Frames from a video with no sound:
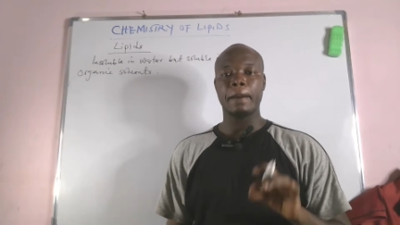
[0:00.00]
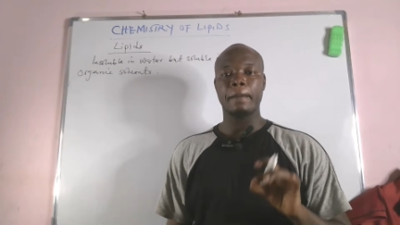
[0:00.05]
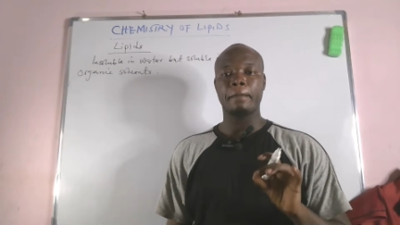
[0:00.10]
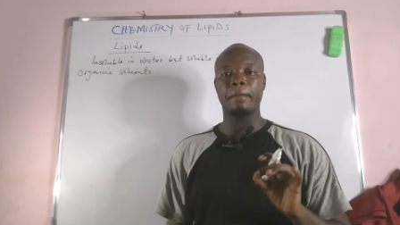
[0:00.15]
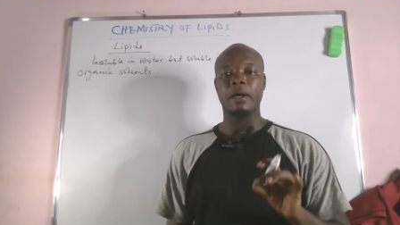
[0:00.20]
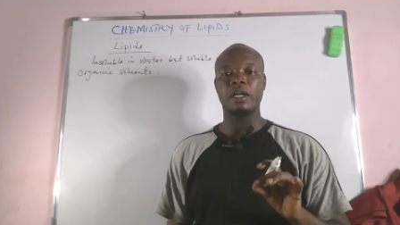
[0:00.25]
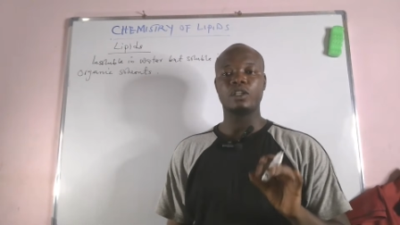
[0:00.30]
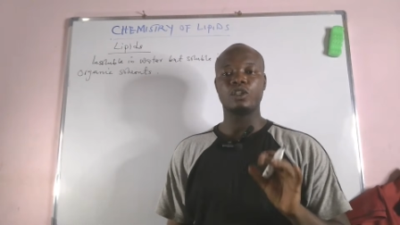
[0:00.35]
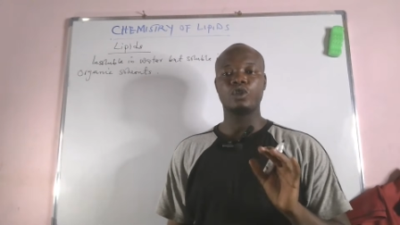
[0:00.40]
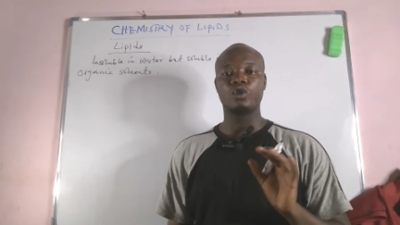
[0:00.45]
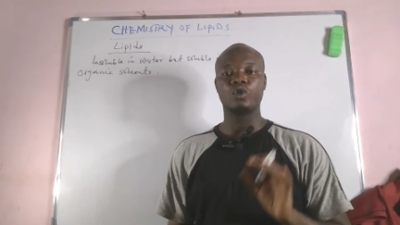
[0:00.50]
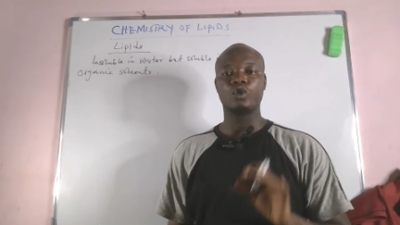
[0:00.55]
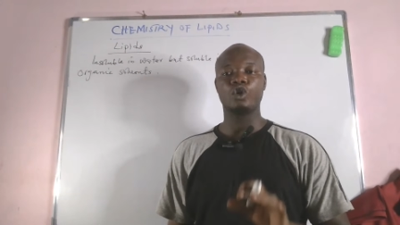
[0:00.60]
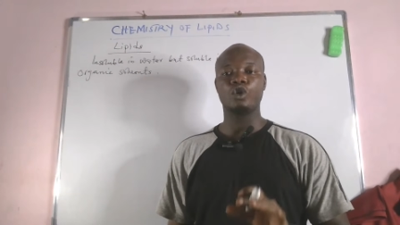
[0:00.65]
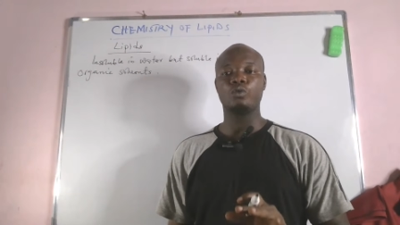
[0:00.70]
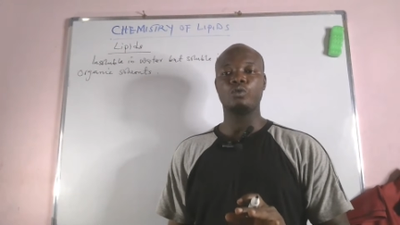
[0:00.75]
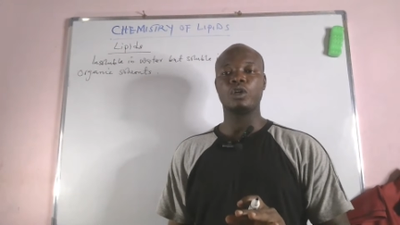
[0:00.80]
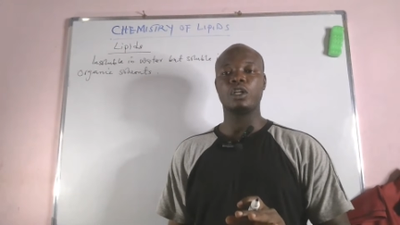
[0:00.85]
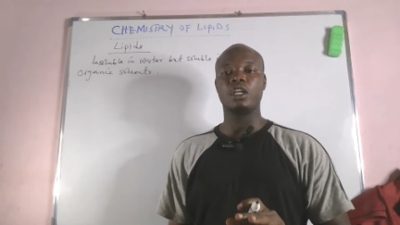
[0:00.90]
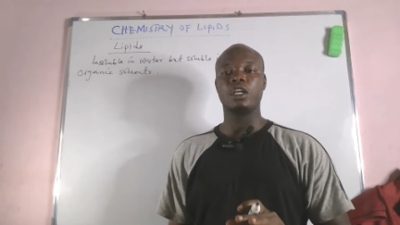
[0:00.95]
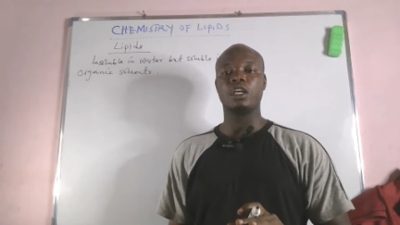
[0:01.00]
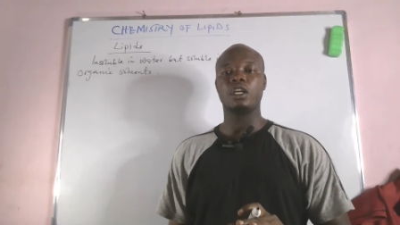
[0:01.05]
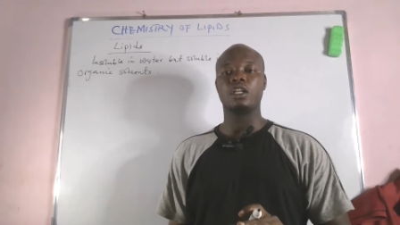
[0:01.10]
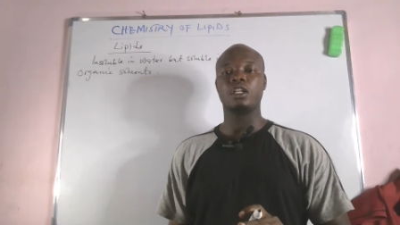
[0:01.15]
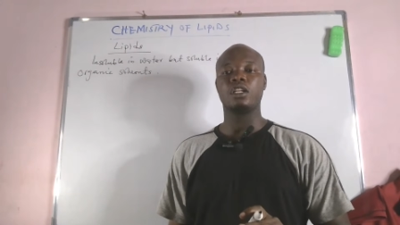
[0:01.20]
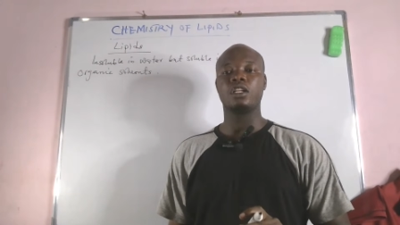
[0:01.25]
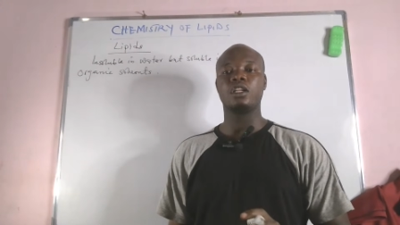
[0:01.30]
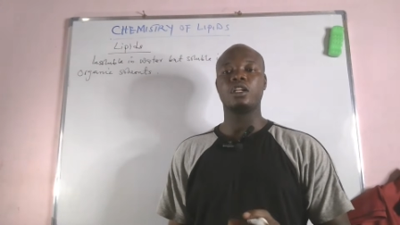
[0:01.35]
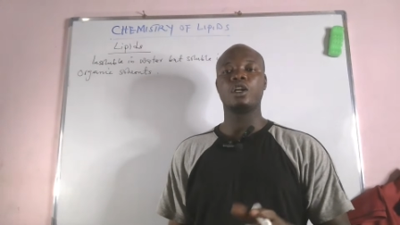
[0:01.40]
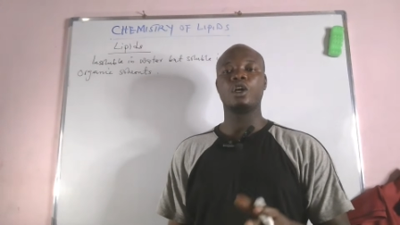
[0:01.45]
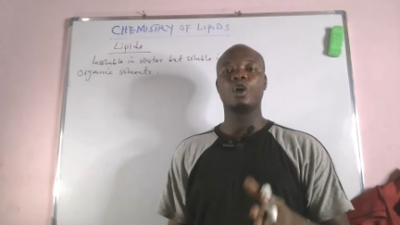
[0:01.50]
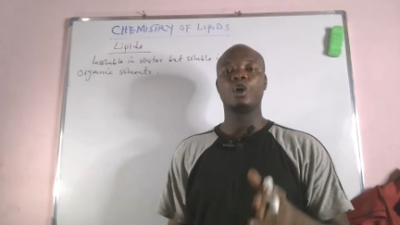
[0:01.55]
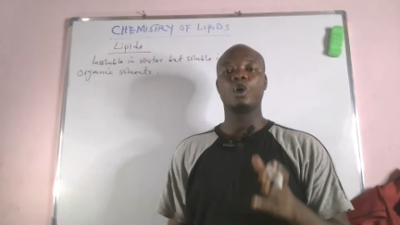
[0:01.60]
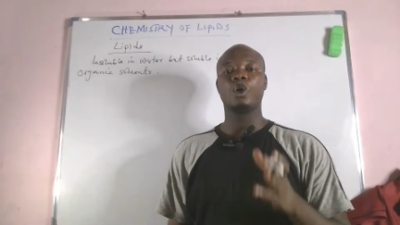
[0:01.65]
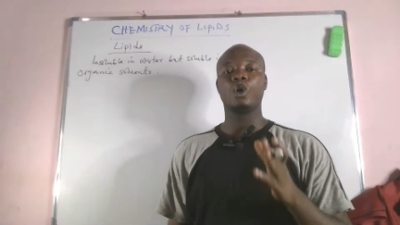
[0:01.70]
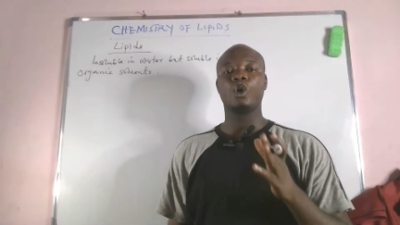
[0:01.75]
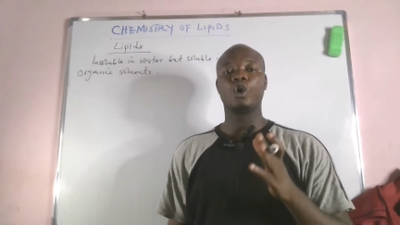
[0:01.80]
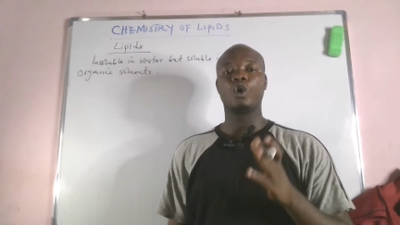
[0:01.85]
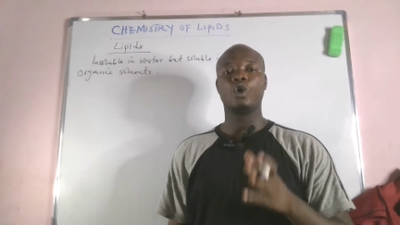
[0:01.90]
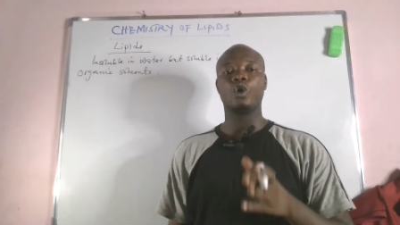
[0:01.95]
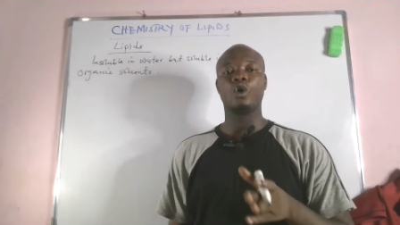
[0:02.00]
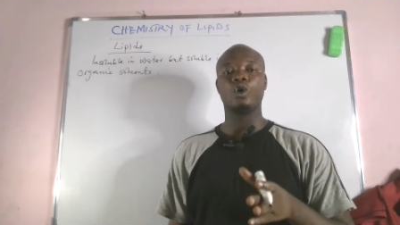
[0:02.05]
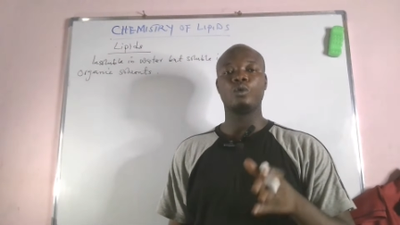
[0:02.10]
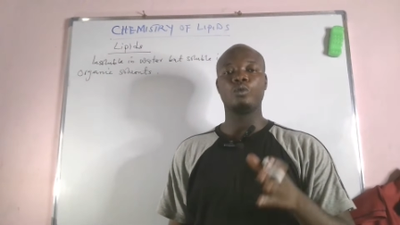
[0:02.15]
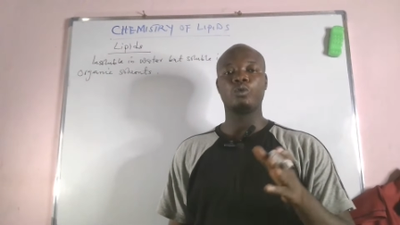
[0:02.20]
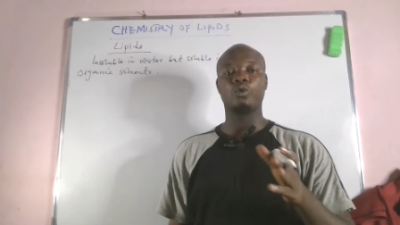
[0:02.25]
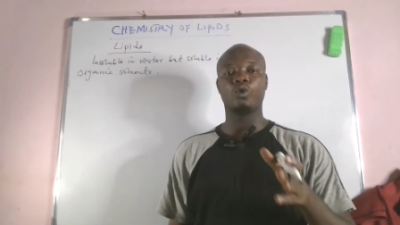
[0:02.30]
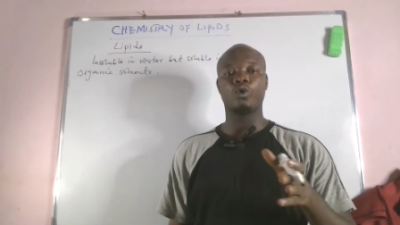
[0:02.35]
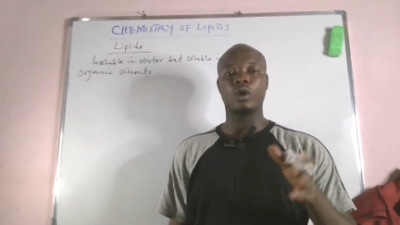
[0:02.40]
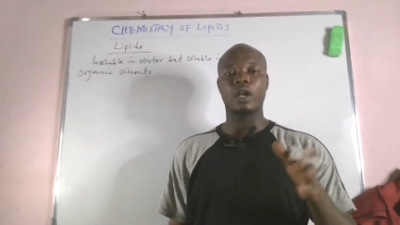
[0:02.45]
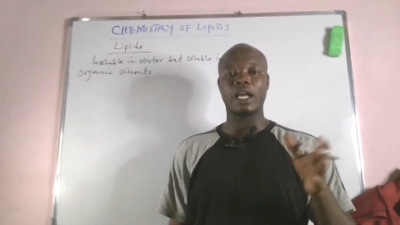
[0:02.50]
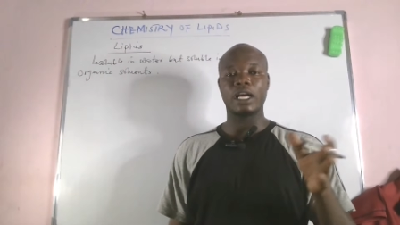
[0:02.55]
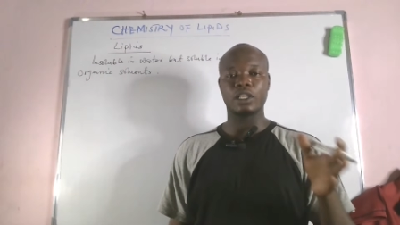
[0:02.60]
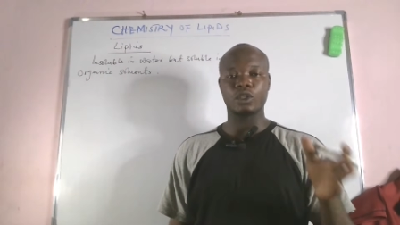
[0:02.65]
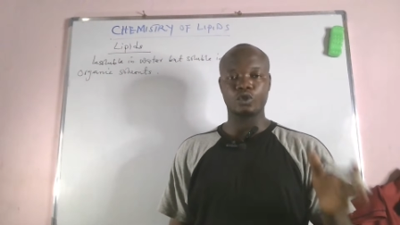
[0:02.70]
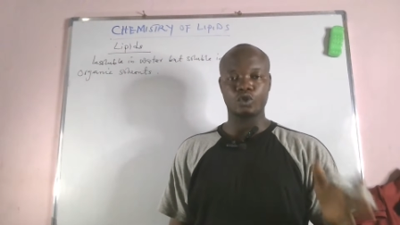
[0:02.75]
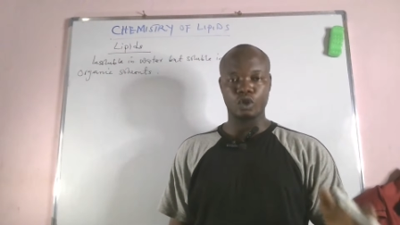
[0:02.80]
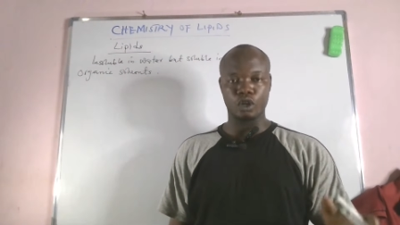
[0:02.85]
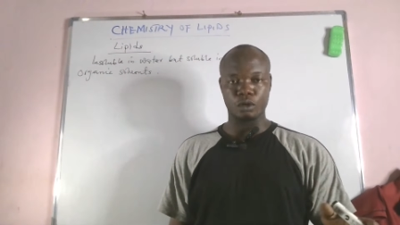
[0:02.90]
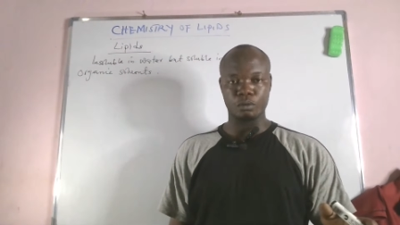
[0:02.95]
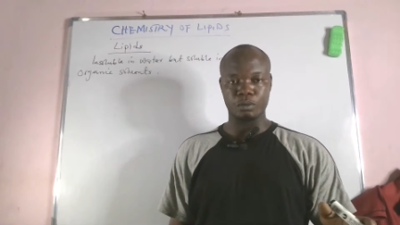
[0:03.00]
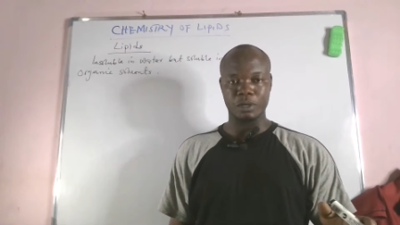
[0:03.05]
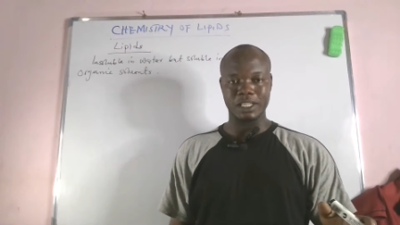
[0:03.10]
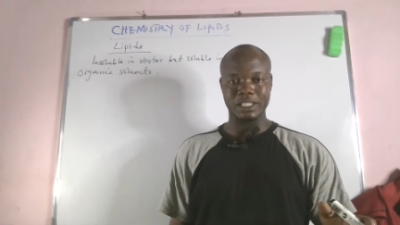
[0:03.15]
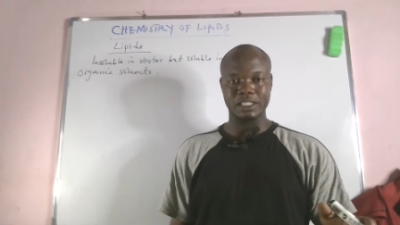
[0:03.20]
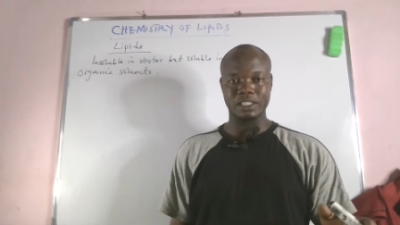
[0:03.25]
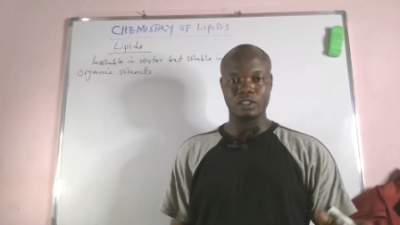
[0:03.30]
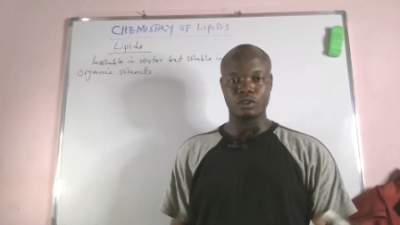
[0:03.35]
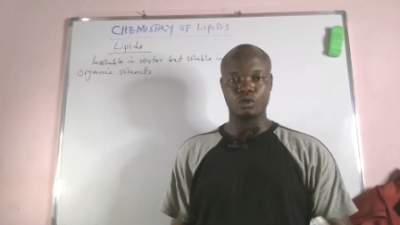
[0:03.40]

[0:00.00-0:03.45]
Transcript: but soluble in non-polar solvent,